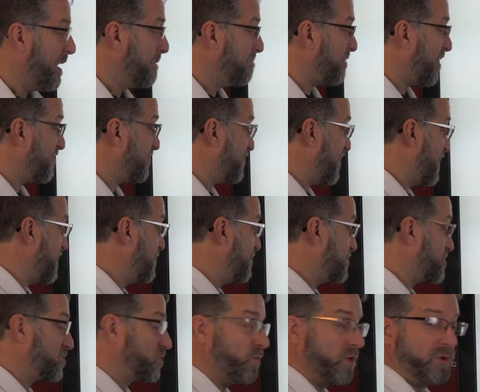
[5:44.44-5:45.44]
By finding
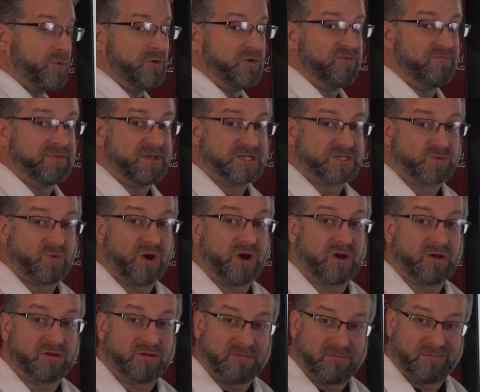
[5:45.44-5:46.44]
the square root of b
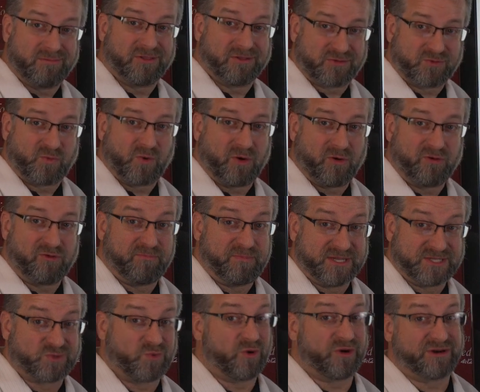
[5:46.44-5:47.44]
squared, the square root of
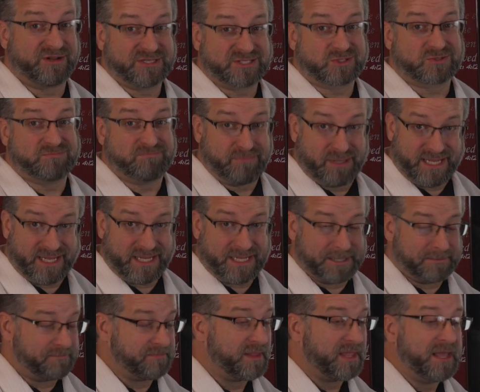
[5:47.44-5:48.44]
b squared is
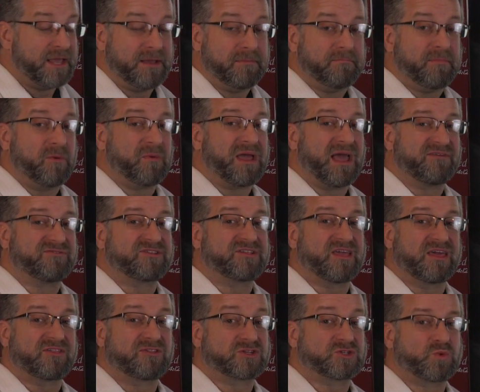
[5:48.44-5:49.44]
b, but we have to
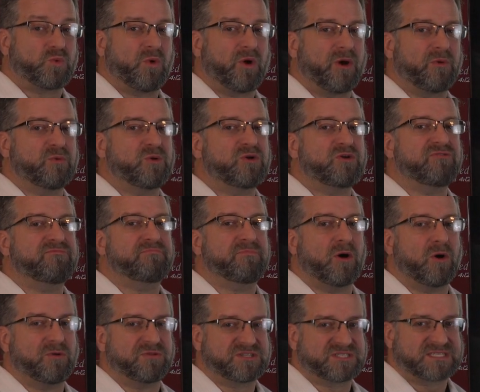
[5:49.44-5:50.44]
take the square root of
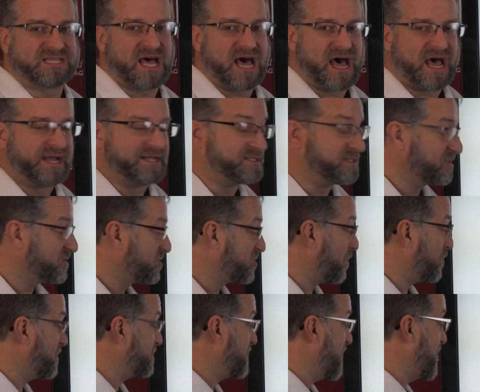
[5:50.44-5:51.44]
both sides.
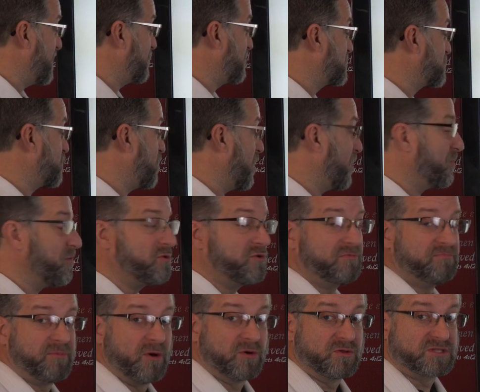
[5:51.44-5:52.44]
So we take the square root
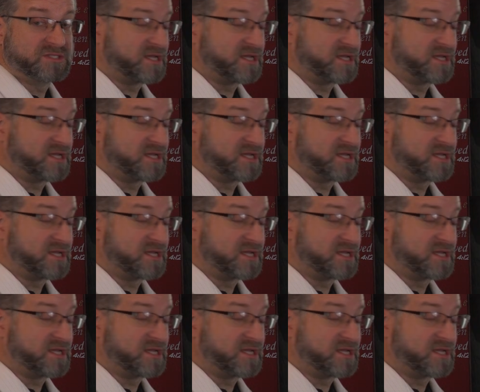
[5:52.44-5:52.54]
of both